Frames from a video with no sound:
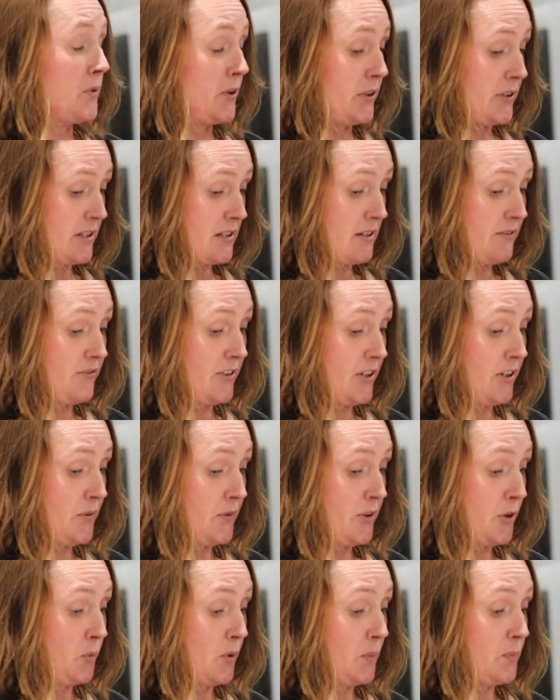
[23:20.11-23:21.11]
point of view
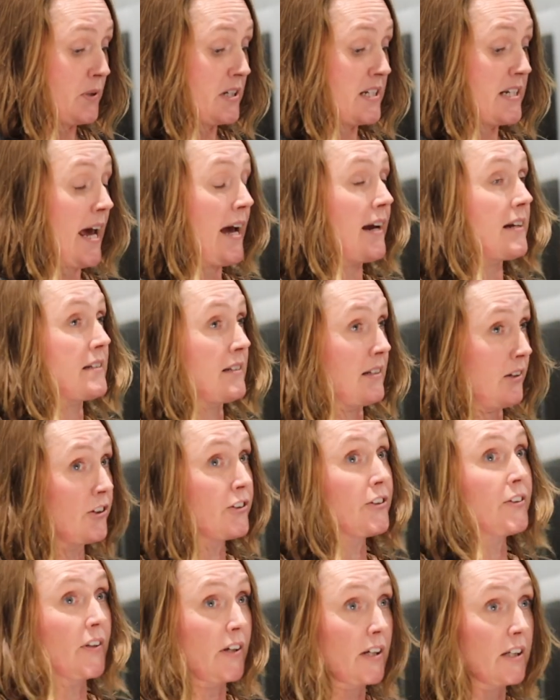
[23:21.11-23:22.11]
that we protect all
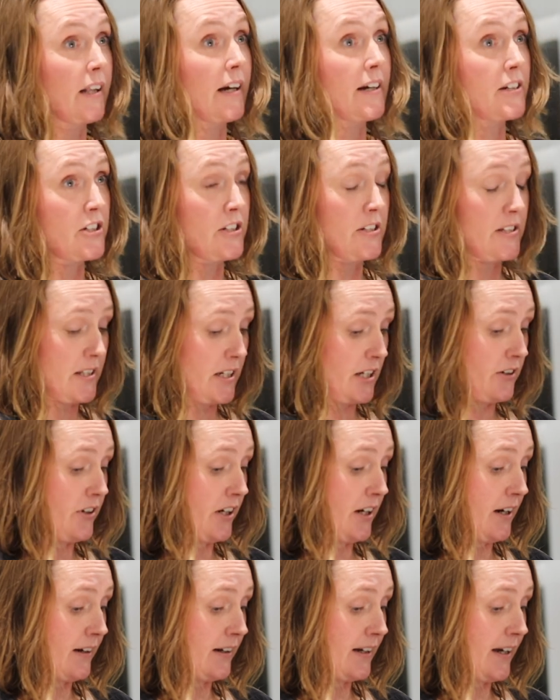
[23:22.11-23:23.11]
of the collections that are
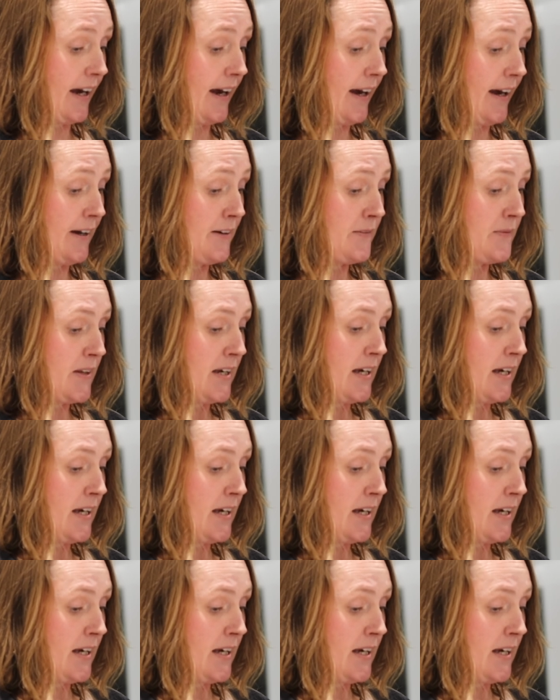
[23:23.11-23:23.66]
in our care.